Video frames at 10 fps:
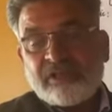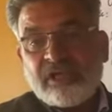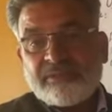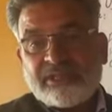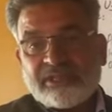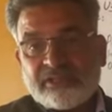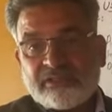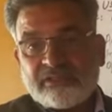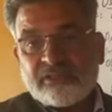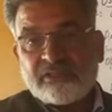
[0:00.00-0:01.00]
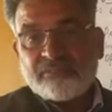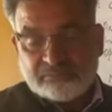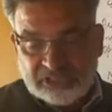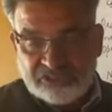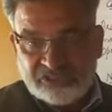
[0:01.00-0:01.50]
American
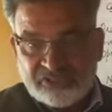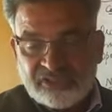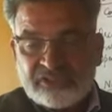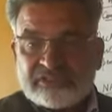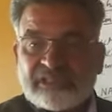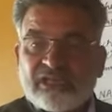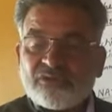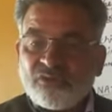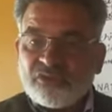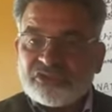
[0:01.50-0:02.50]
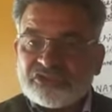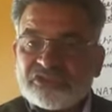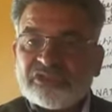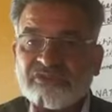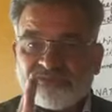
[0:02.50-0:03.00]
military, that
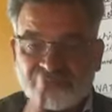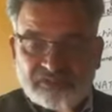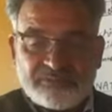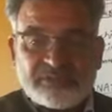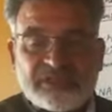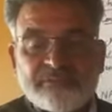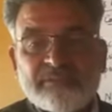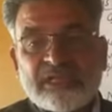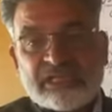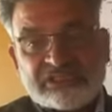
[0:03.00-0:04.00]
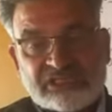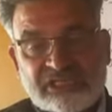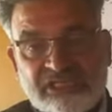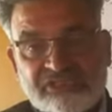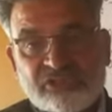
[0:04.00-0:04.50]
coalition will become a
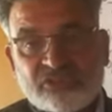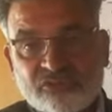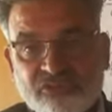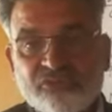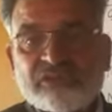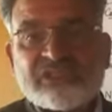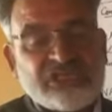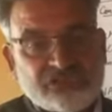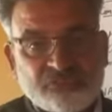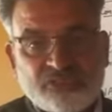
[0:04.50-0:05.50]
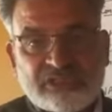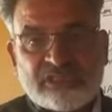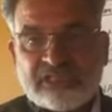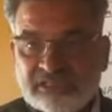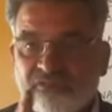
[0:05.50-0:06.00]
challenge to the US hegemony
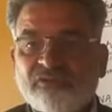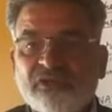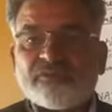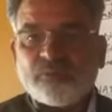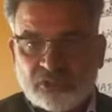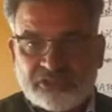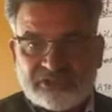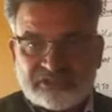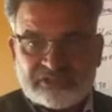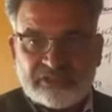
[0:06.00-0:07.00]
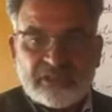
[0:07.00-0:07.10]
in the world politics.